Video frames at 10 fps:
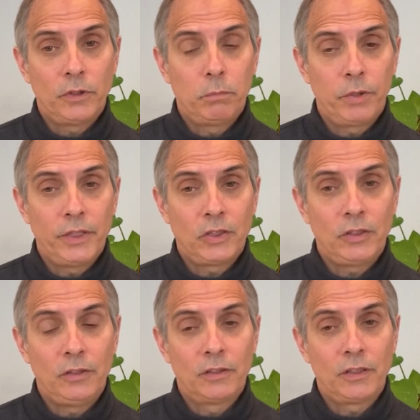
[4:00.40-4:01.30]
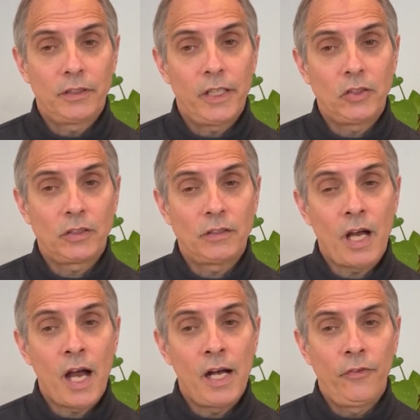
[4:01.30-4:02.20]
placing your attention
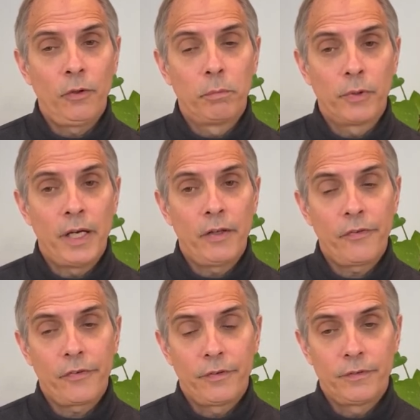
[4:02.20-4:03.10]
on the breath